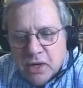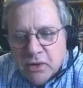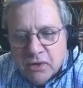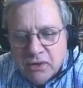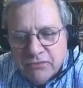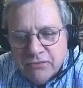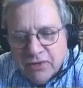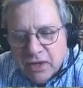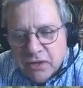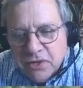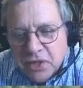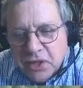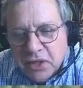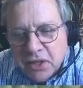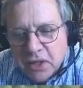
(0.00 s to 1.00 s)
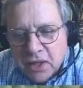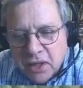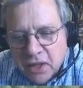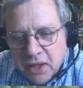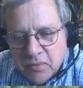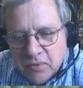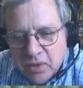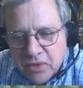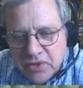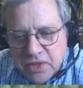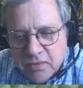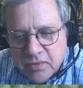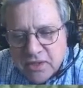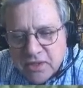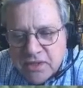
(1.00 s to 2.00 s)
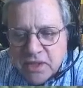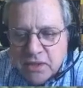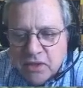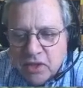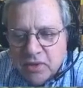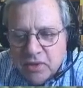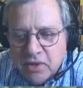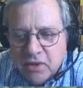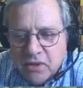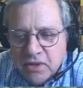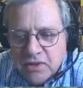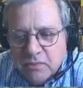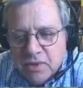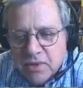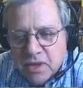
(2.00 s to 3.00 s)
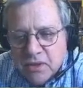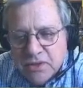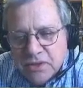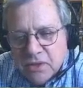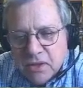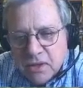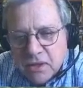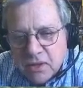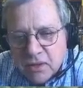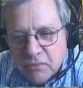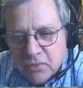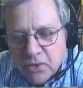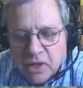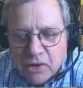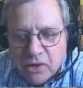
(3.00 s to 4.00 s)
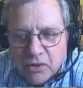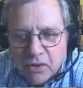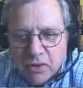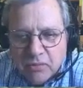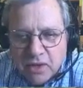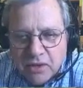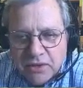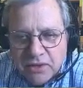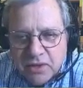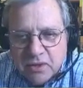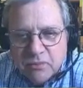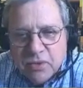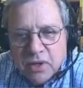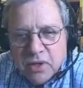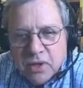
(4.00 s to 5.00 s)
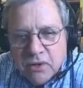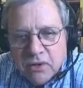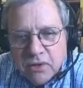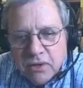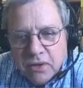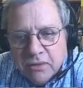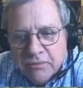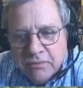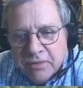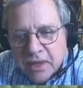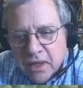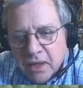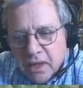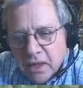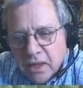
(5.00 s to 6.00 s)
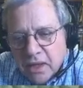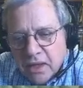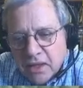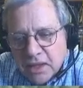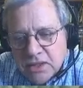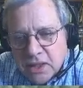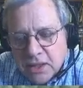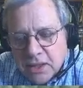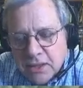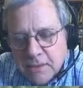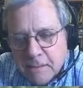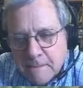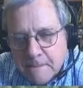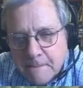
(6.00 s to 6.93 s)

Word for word: hour of energy, producing about 10 cubic yards of biochar per hour, about a ton per hour. Uh, next slide.